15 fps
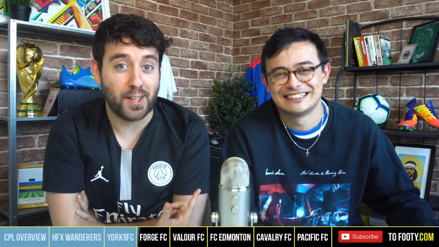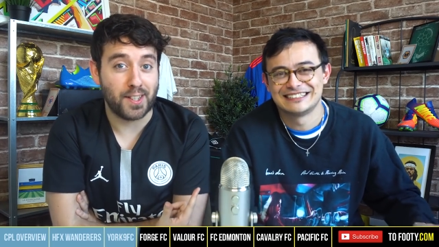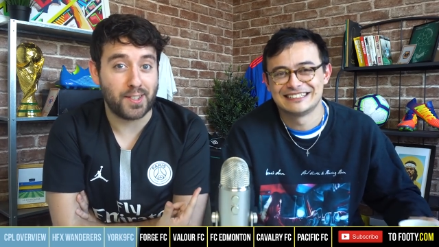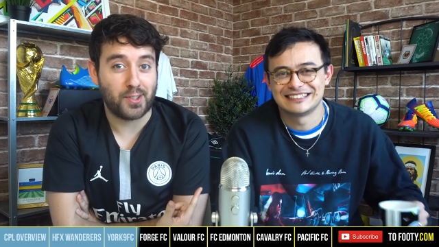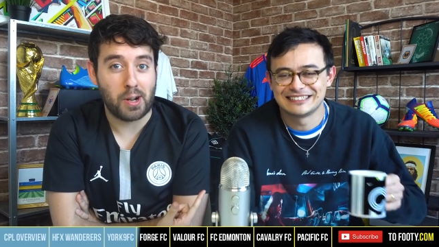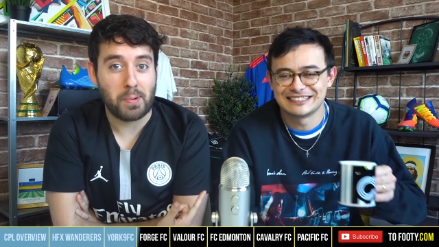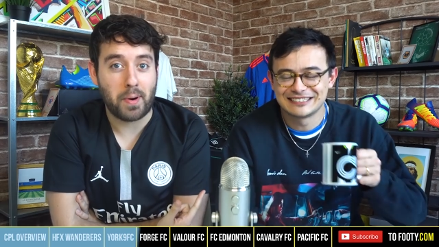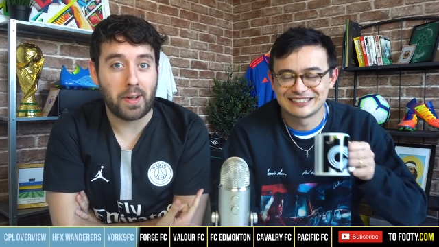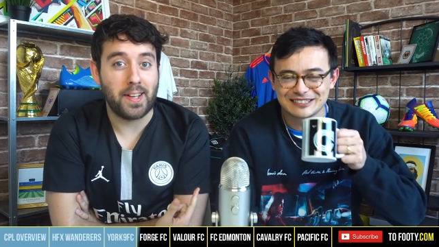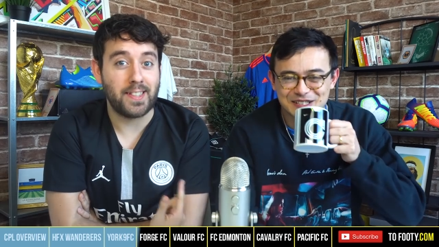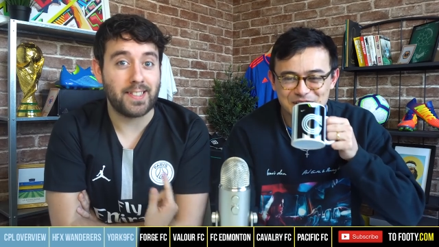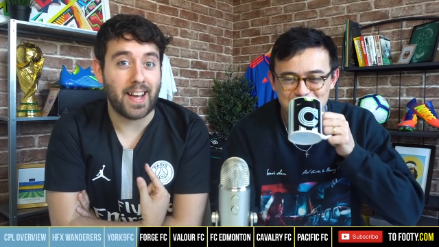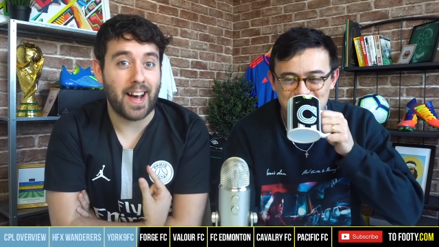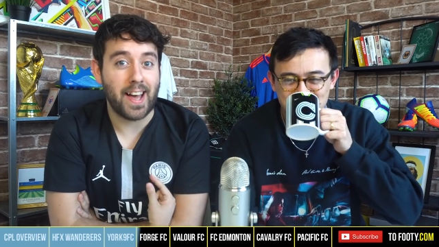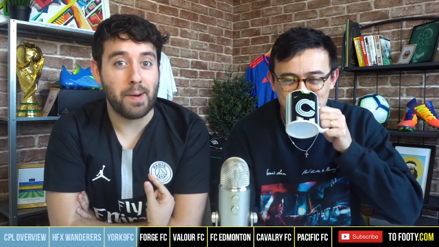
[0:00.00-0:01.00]
Speaker 1: got a story about
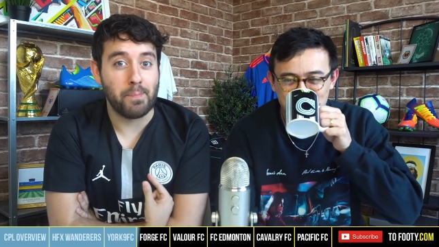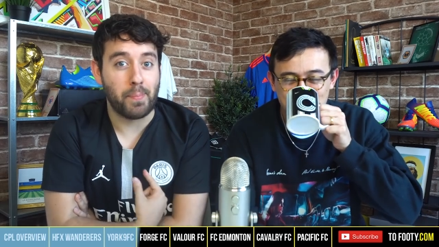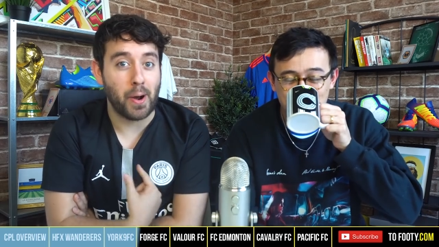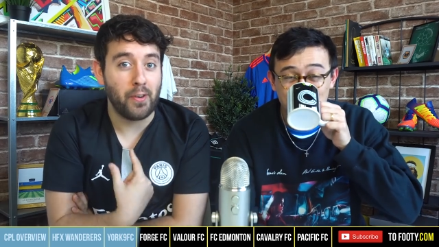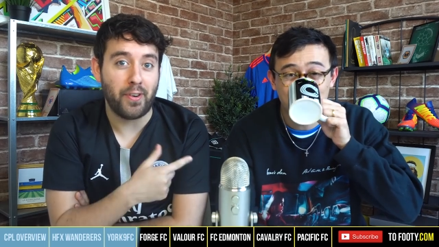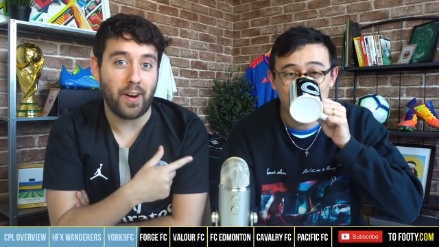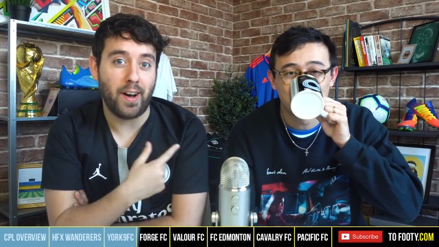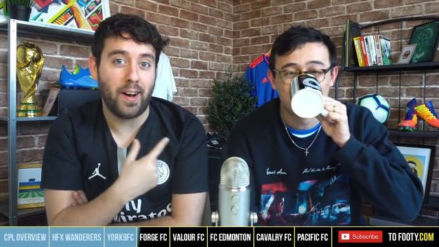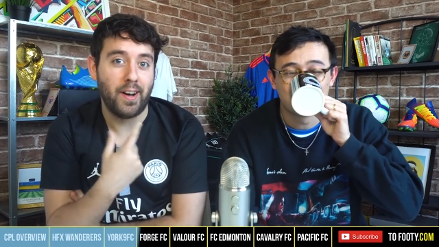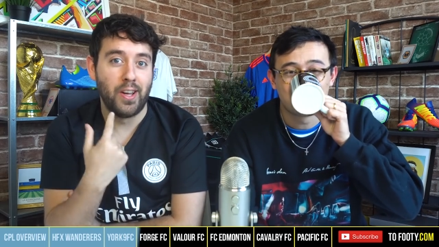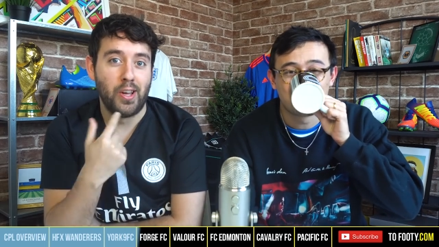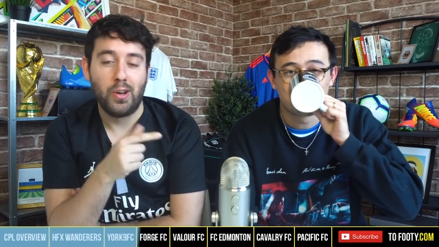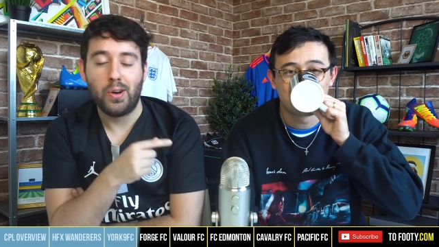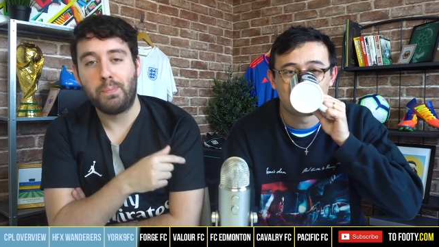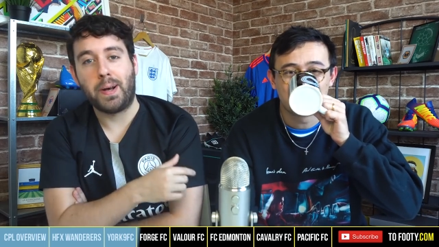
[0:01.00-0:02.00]
this, I have both our
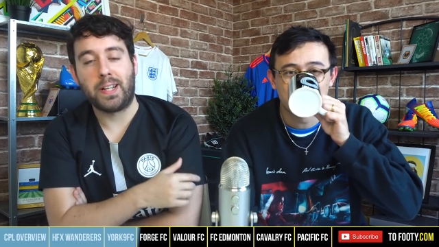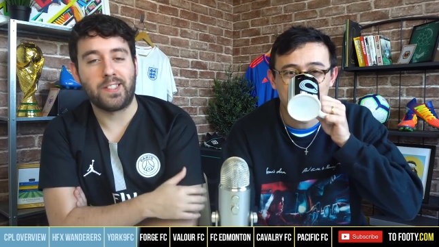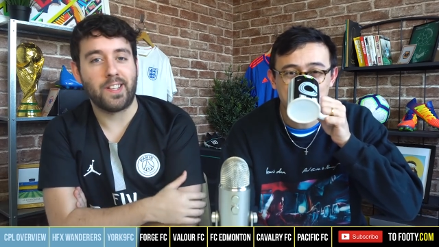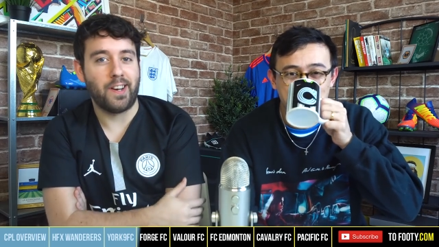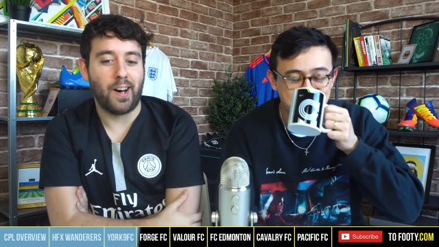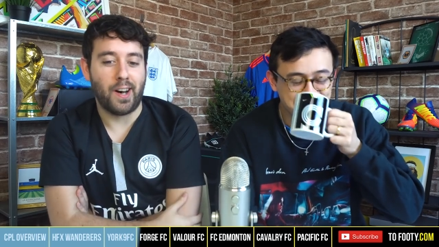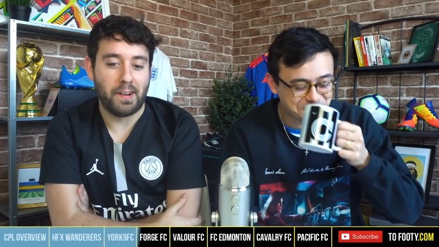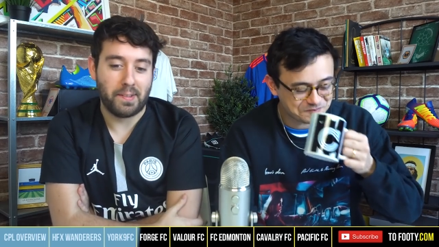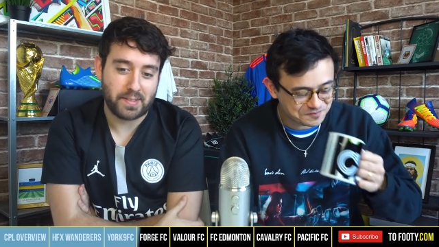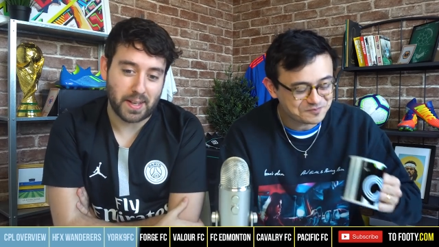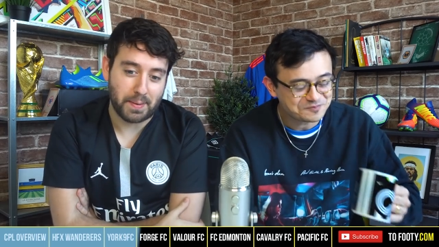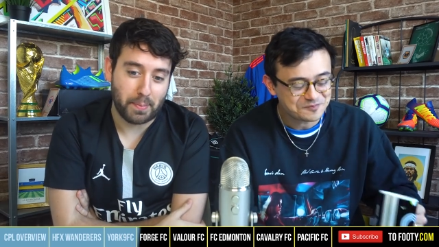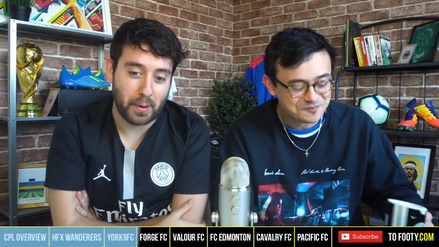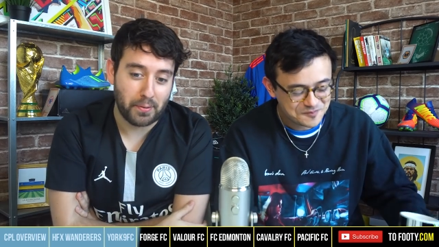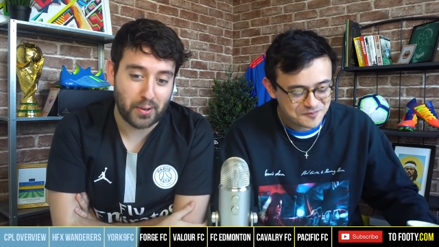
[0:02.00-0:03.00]
better halves
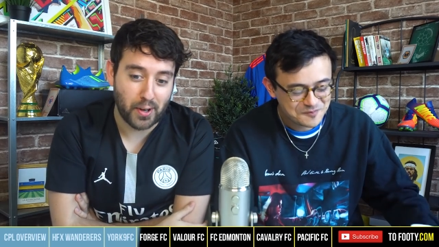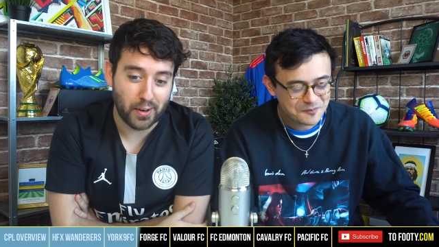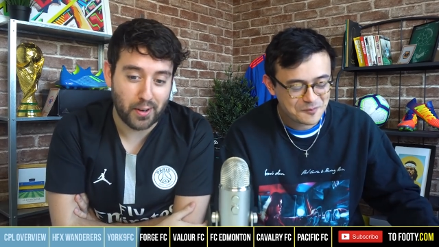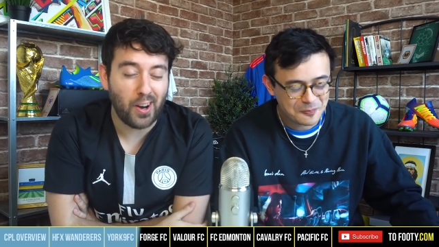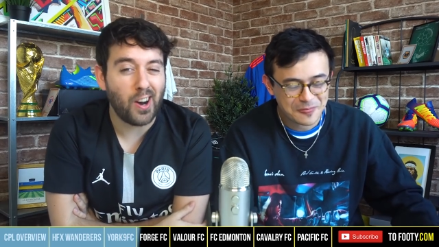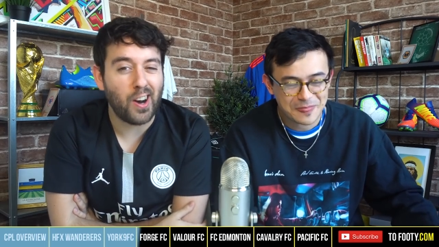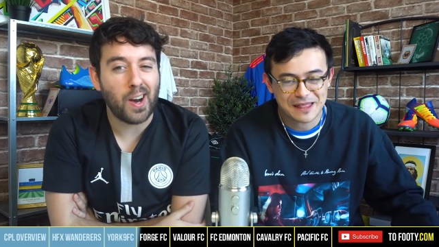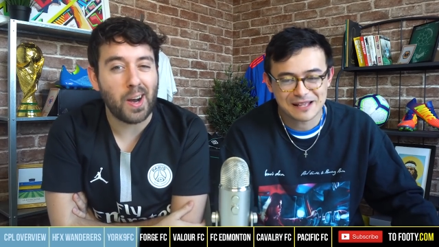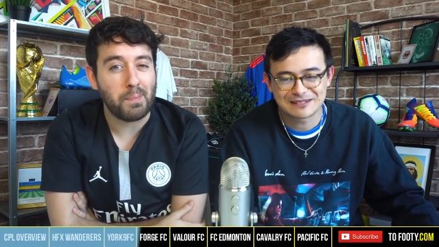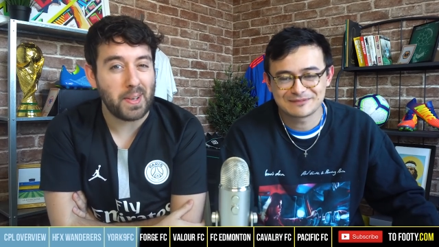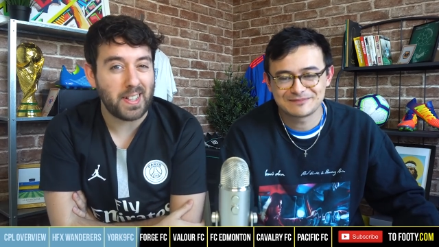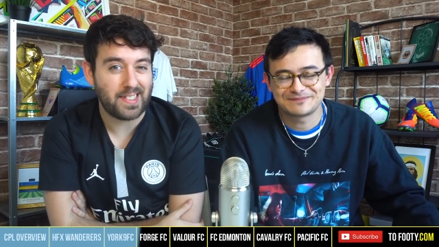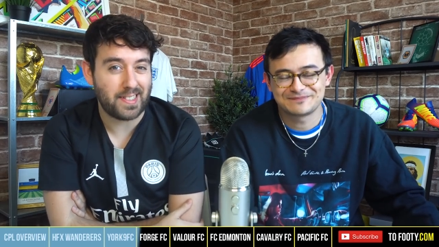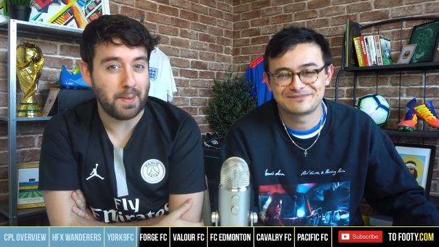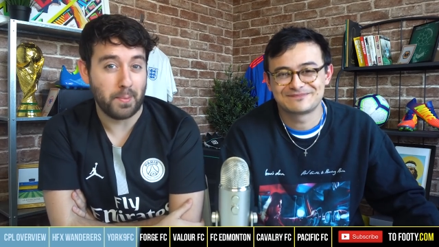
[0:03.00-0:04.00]
have both gone. Oh, I
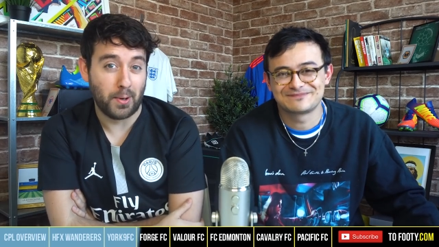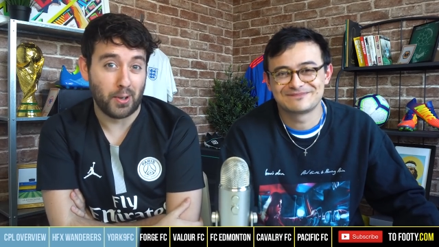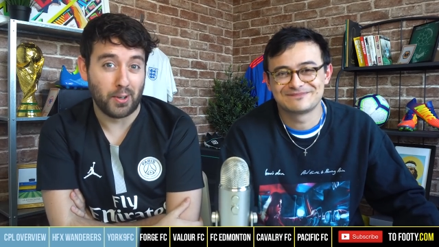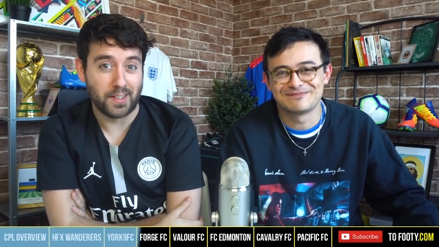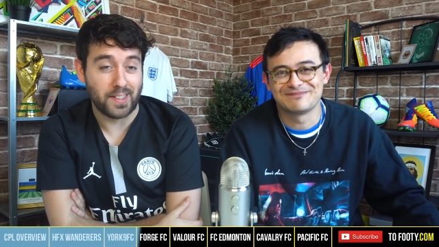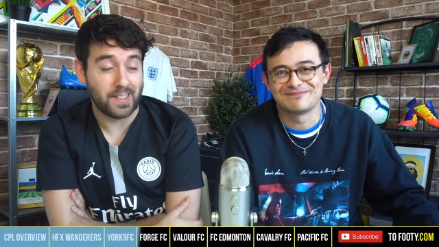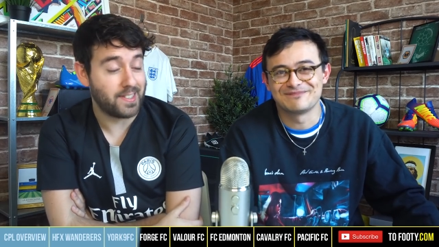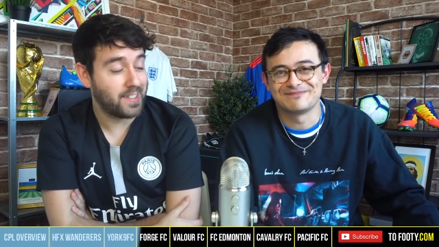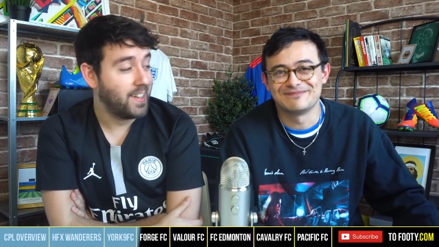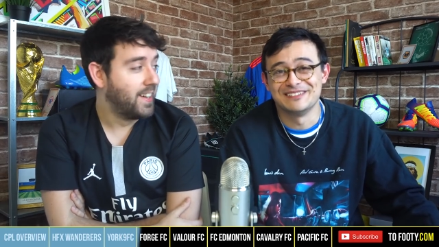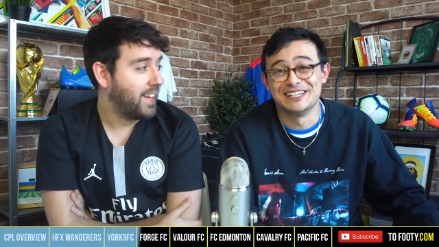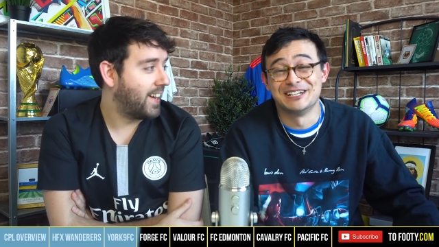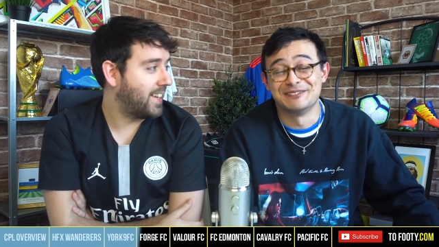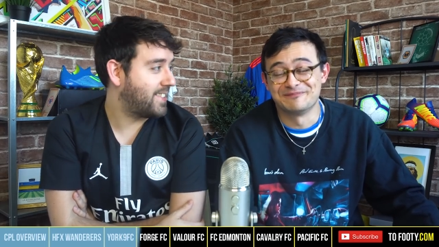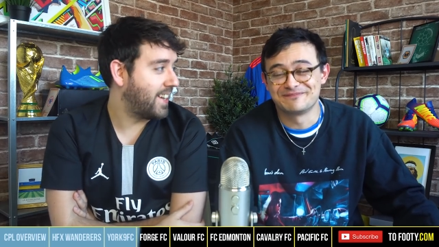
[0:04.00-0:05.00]
miss Tim Hortons.
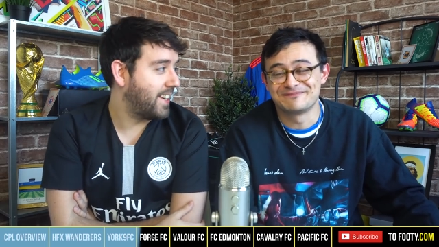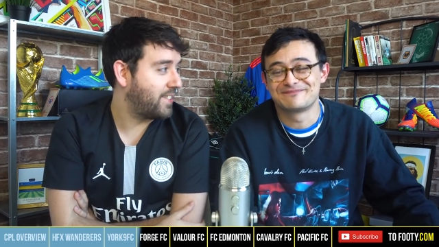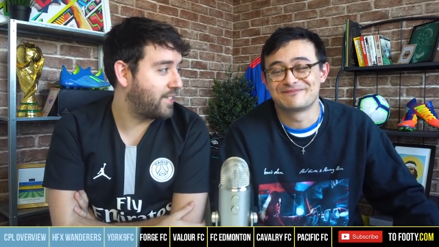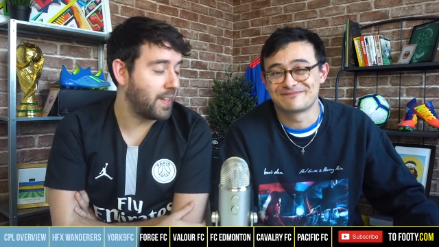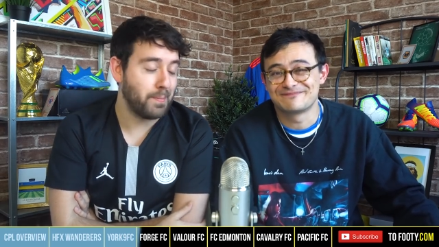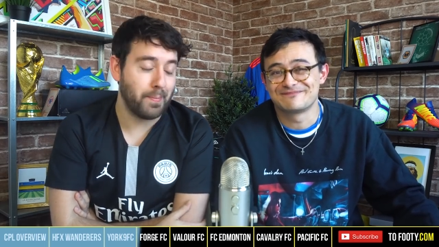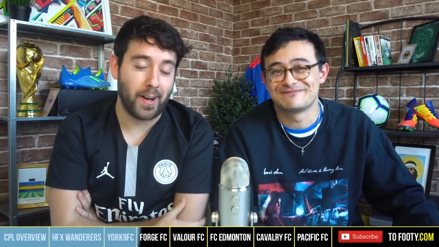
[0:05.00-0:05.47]
Yeah, essentially,